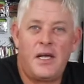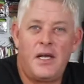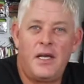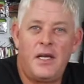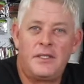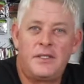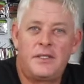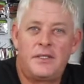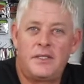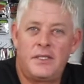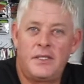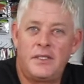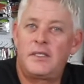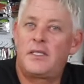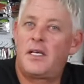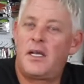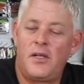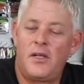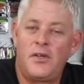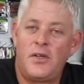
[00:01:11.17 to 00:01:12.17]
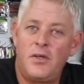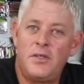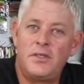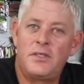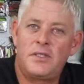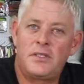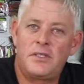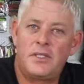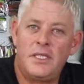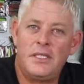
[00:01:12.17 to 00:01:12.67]
as this Galjoen
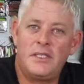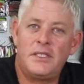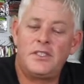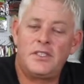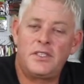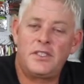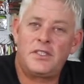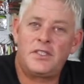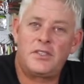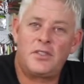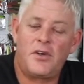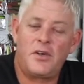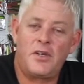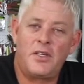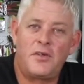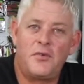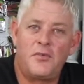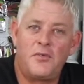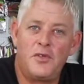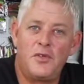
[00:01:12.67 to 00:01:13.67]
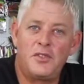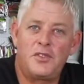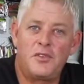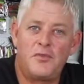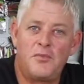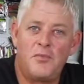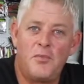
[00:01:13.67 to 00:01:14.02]
season just started the 1st of